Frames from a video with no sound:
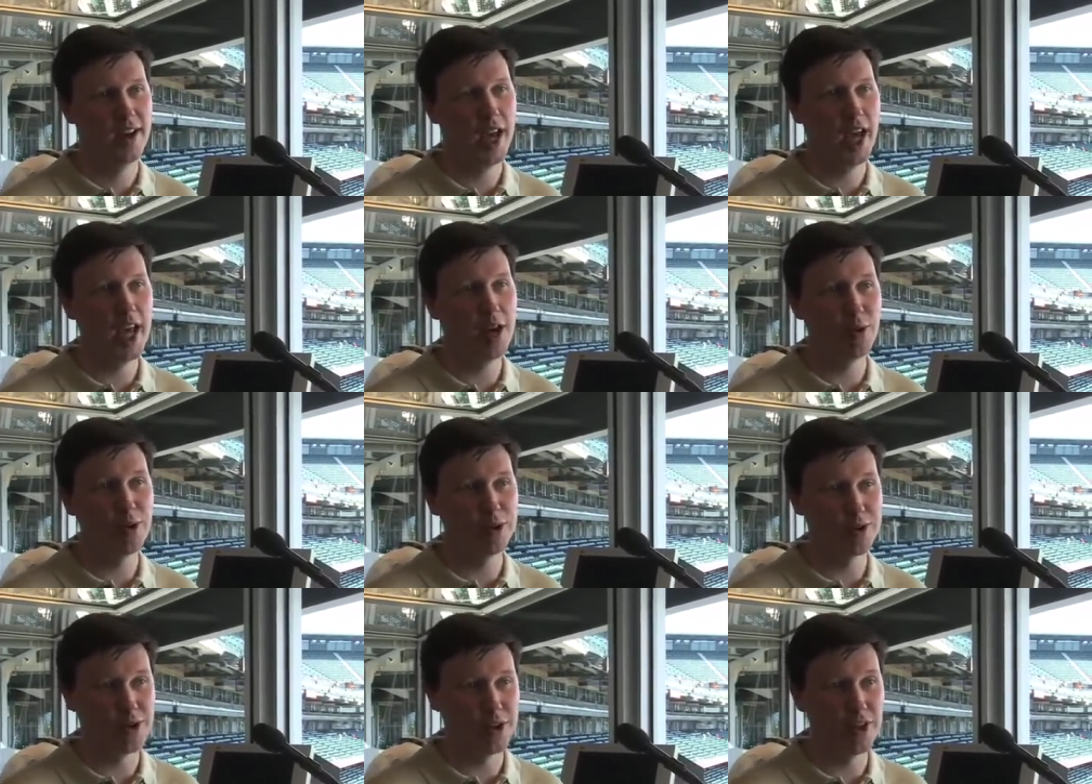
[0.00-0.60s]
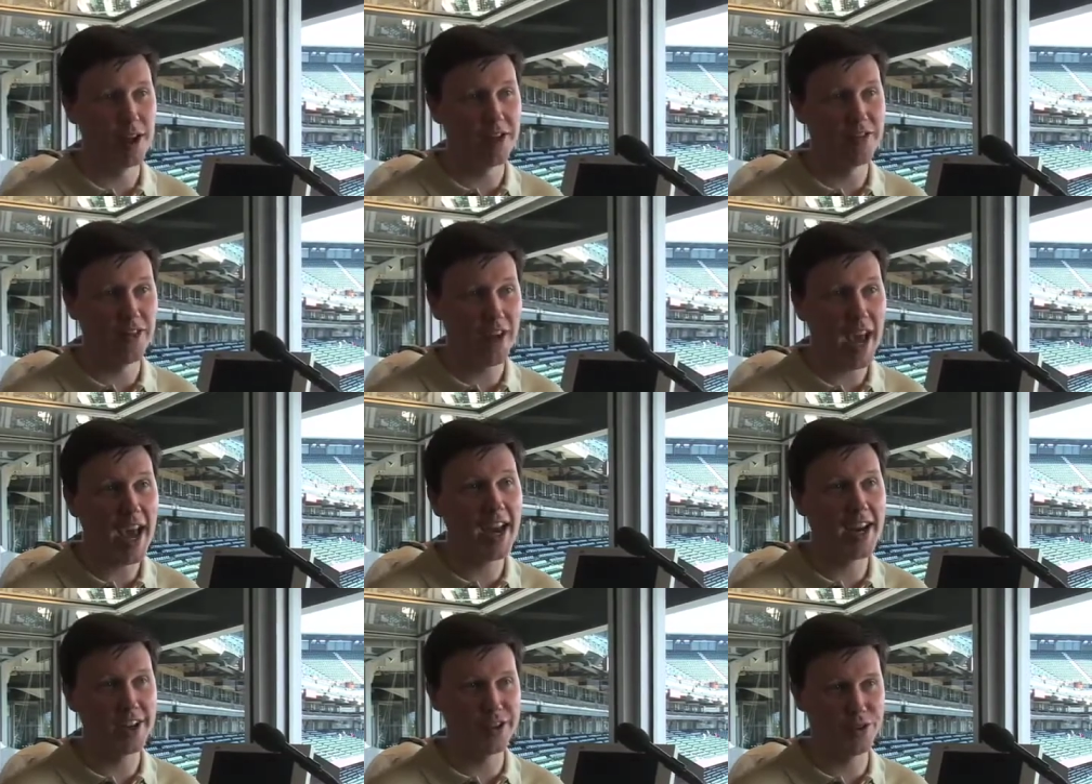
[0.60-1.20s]
it was an
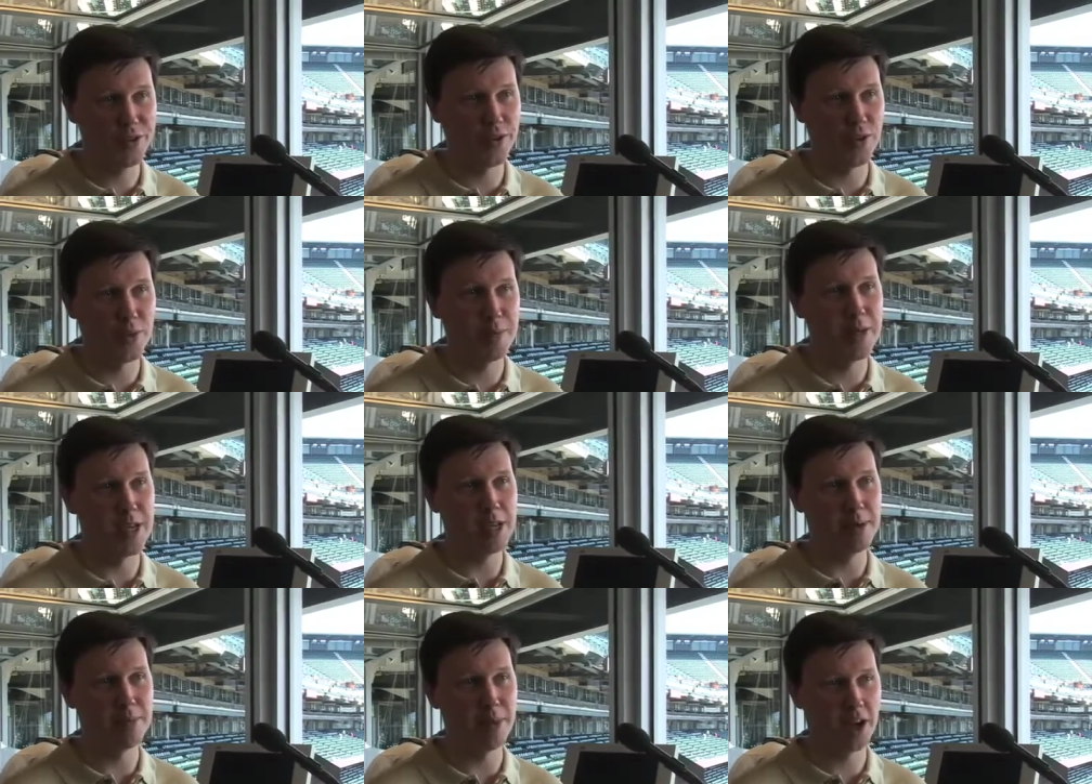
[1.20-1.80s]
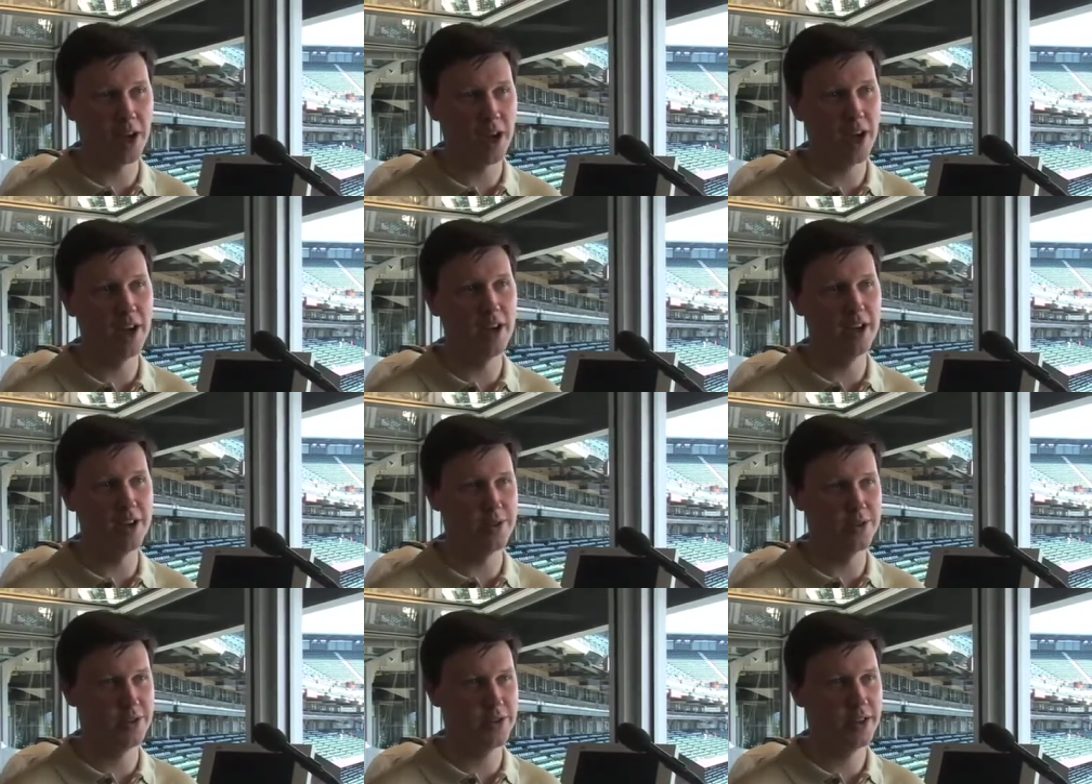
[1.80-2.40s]
advantage for me
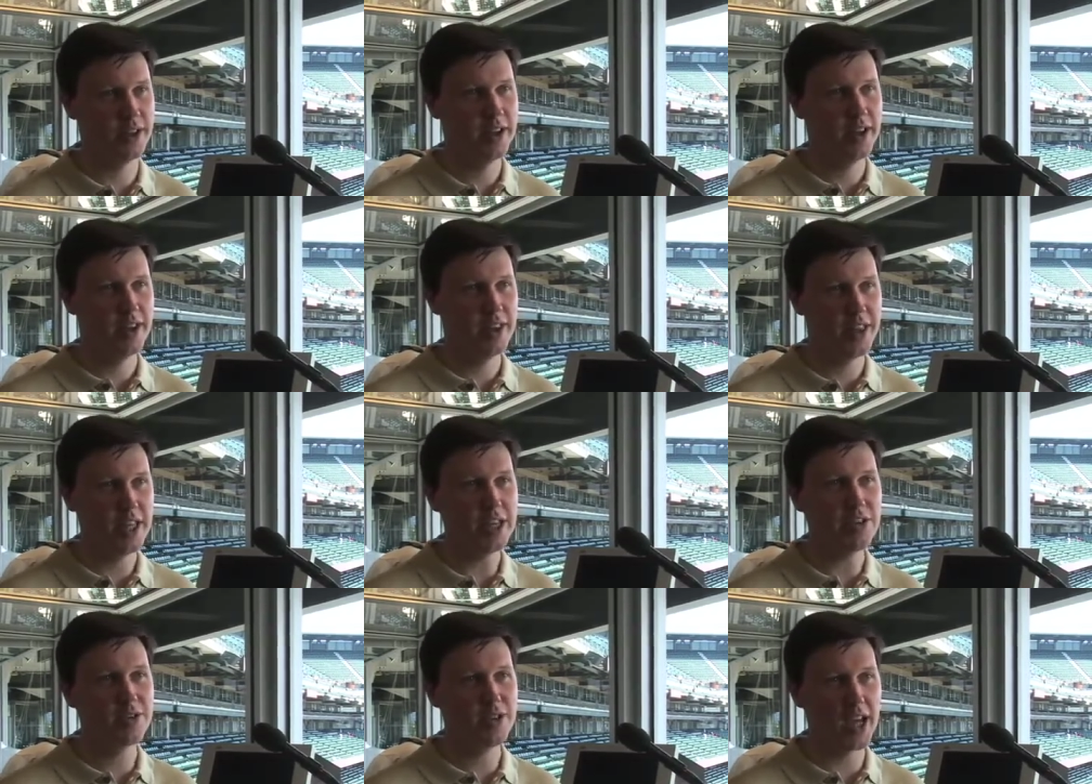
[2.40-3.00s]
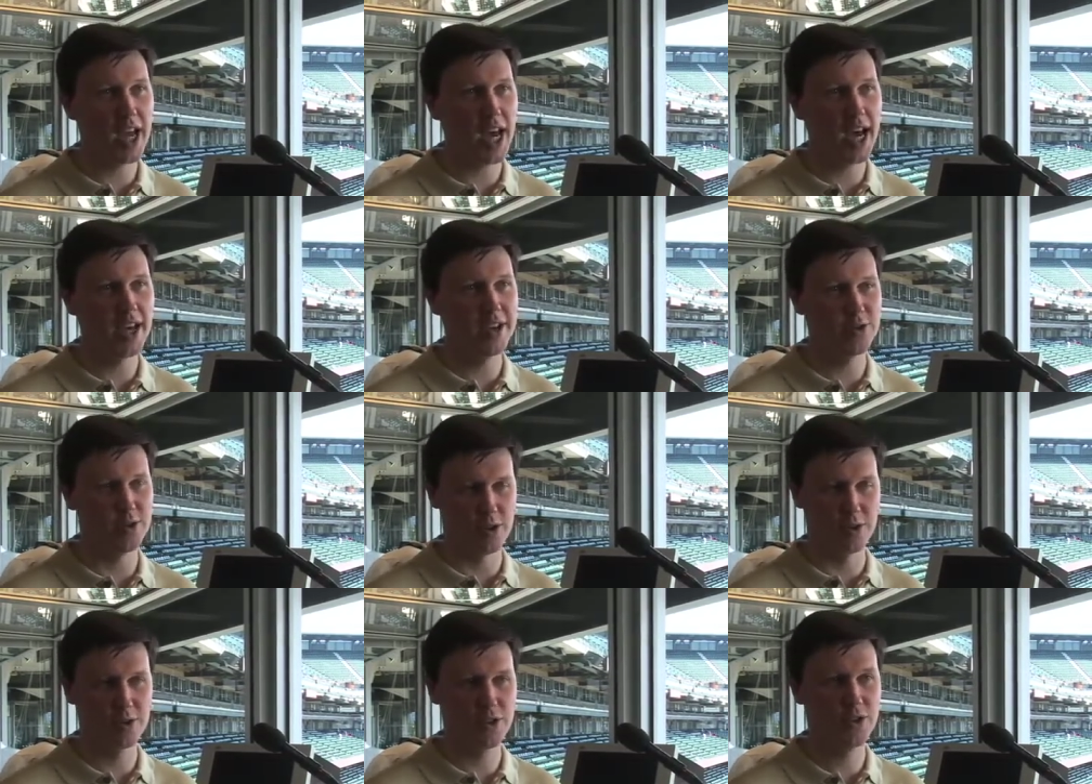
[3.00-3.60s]
because these
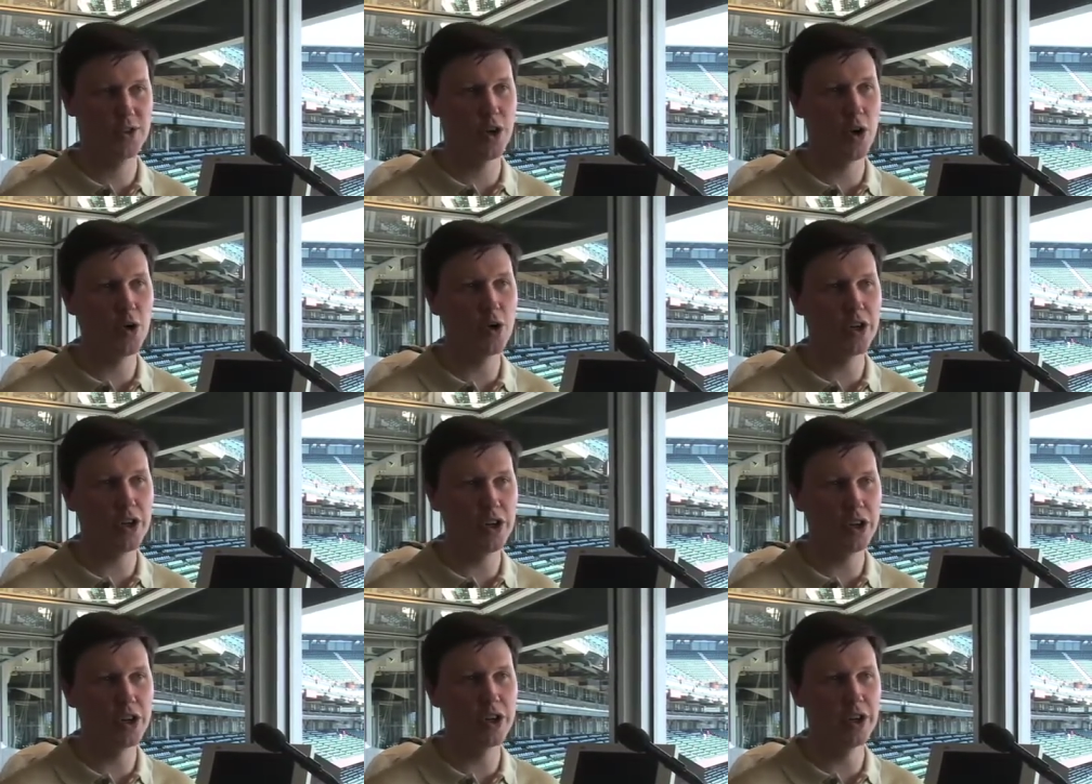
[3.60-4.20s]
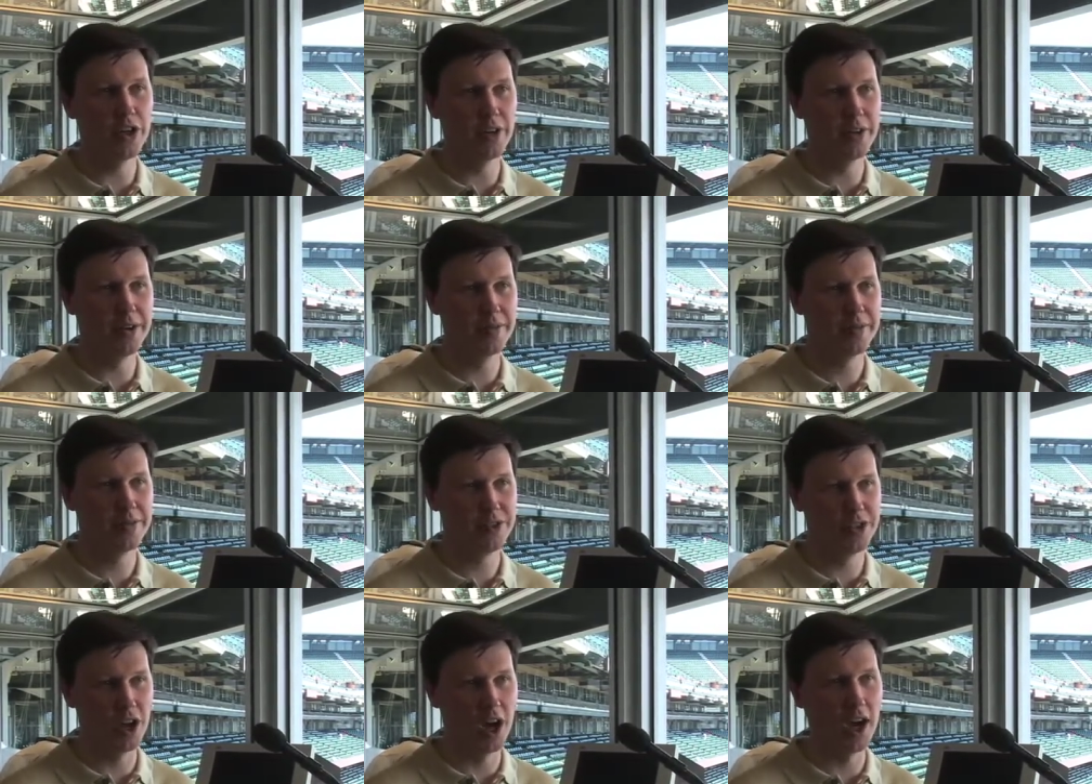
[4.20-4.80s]
guys are so good,
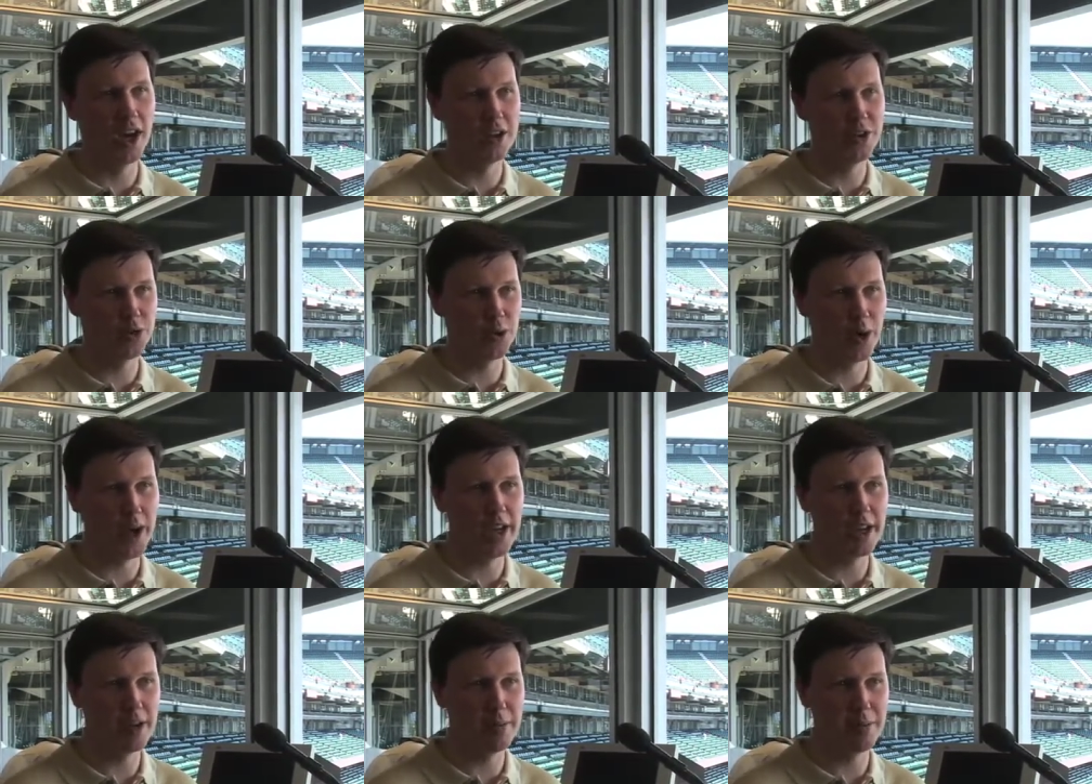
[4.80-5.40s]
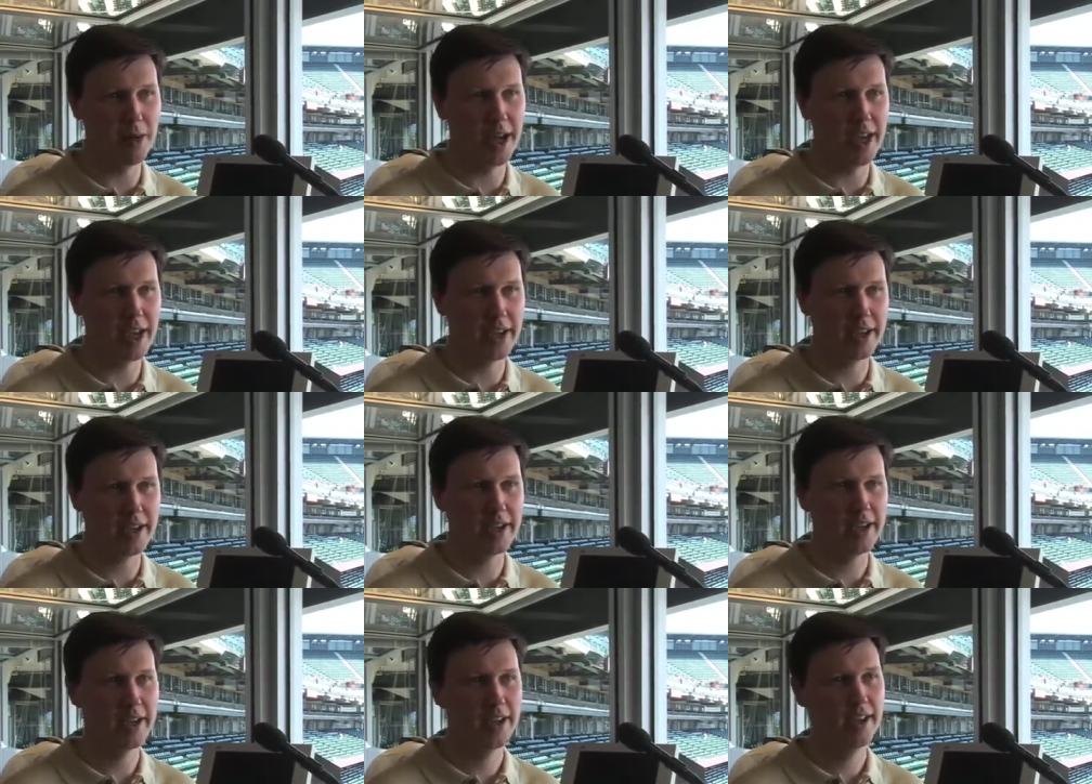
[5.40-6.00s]
John, Dwayne, and Mike,